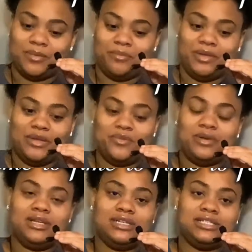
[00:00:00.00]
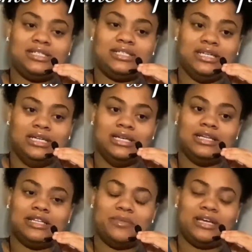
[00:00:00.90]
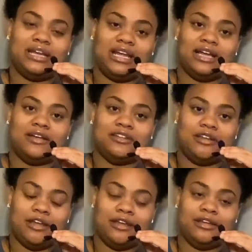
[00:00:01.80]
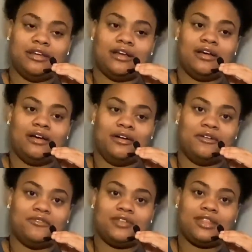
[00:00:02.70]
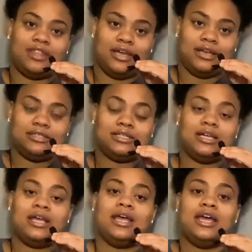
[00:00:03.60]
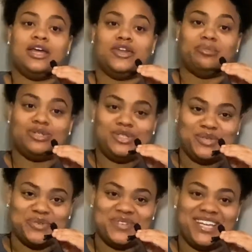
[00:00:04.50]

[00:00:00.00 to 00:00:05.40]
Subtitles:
be willing to see the beginning and ending of things. Number two